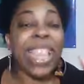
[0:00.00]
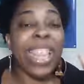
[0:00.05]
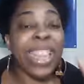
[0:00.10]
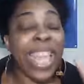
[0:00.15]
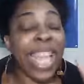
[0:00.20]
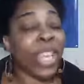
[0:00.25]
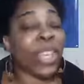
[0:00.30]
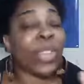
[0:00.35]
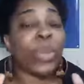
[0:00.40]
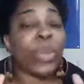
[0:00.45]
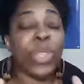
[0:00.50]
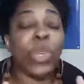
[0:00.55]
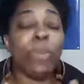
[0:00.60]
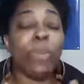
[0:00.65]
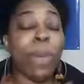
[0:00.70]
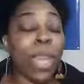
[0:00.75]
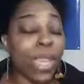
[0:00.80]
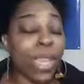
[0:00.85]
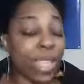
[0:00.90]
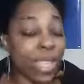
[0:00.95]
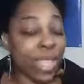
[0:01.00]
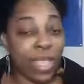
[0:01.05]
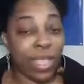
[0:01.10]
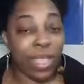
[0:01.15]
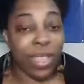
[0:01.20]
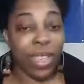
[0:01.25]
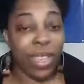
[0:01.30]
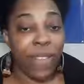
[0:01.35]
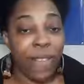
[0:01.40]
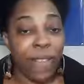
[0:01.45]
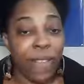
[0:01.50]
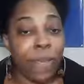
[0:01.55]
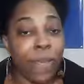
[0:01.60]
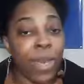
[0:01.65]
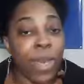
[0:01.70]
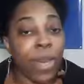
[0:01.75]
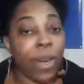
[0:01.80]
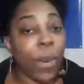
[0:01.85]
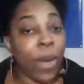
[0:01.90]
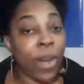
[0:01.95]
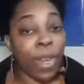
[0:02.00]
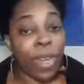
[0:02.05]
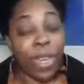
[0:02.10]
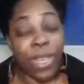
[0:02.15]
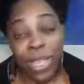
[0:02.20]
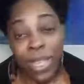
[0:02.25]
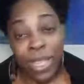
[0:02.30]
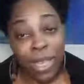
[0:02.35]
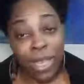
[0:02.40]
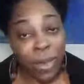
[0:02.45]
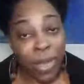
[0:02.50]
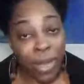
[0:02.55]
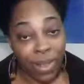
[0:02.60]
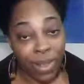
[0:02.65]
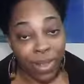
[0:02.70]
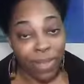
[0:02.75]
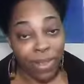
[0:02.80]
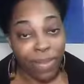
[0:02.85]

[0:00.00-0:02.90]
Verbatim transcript: Thank you so much for being a part of this summit.